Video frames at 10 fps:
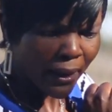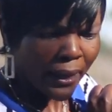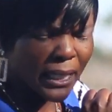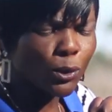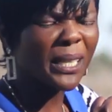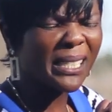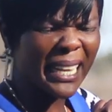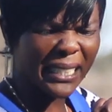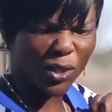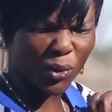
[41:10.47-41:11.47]
It was like
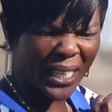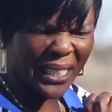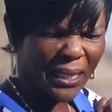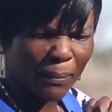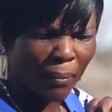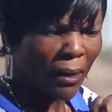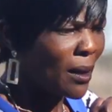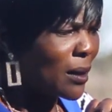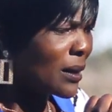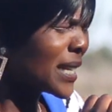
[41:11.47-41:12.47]
strange.
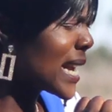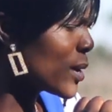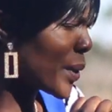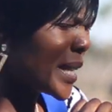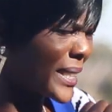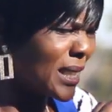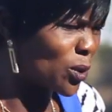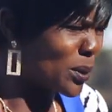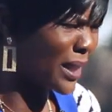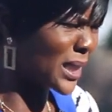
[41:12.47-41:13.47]
Then I went into
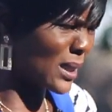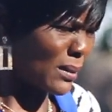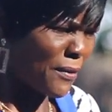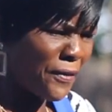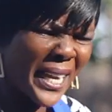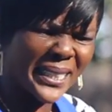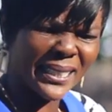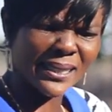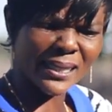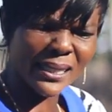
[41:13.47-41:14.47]
this flushing
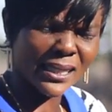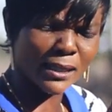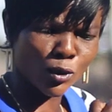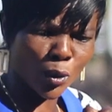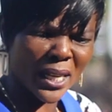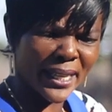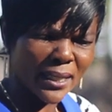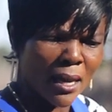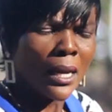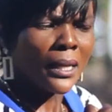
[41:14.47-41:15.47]
system toilet.
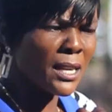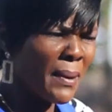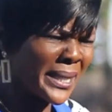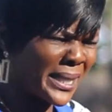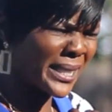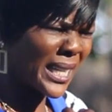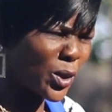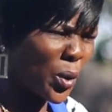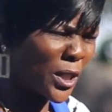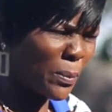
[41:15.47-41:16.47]
Then my sister
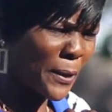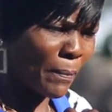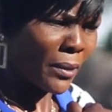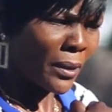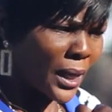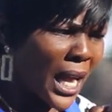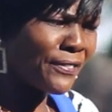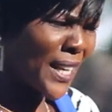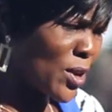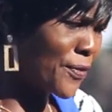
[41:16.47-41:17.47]
told me, after
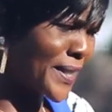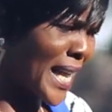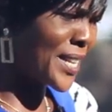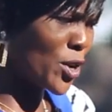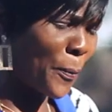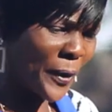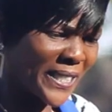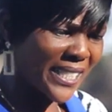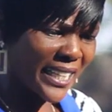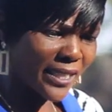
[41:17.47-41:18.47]
you've done your
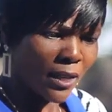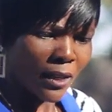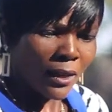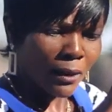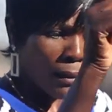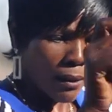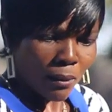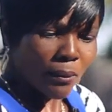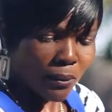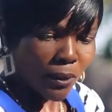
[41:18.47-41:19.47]
business,
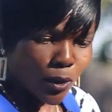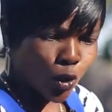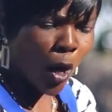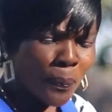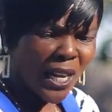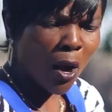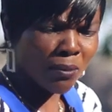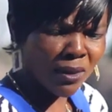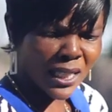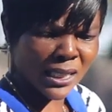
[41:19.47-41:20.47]
drop down
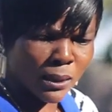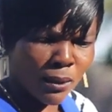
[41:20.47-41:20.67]
this